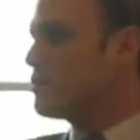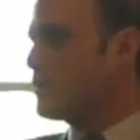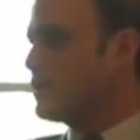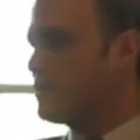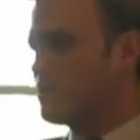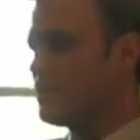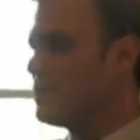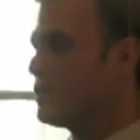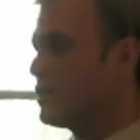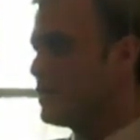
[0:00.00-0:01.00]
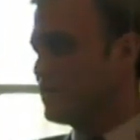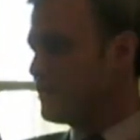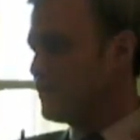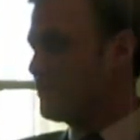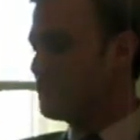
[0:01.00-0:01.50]
this, he has his opinion on
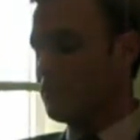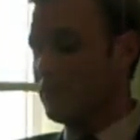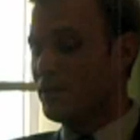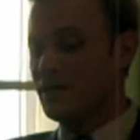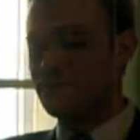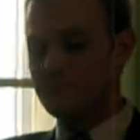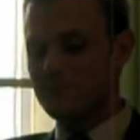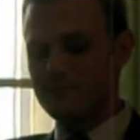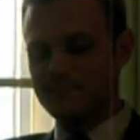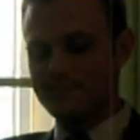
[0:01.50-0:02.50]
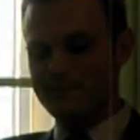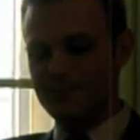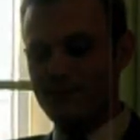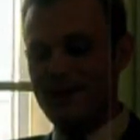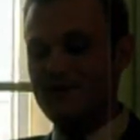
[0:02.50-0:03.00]
it, I'm not
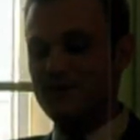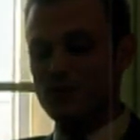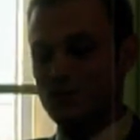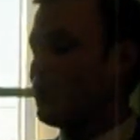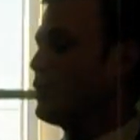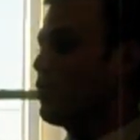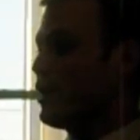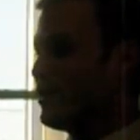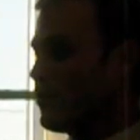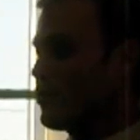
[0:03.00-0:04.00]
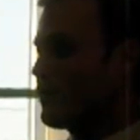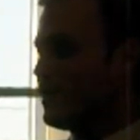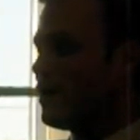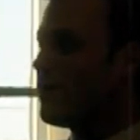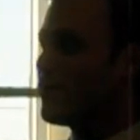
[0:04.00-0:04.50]
married to it one way or
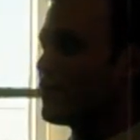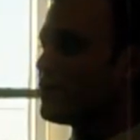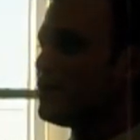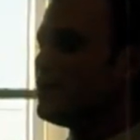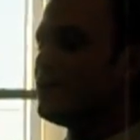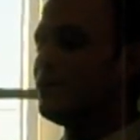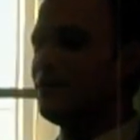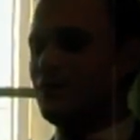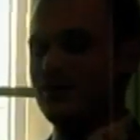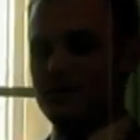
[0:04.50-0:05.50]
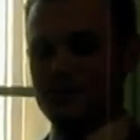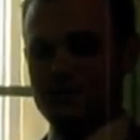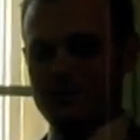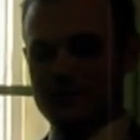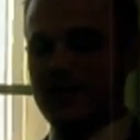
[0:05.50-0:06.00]
the other.
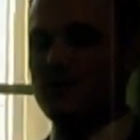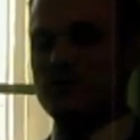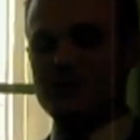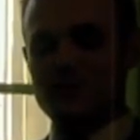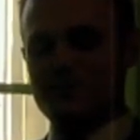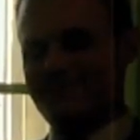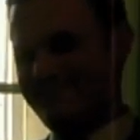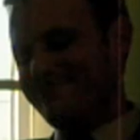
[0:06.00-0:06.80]
The town owes us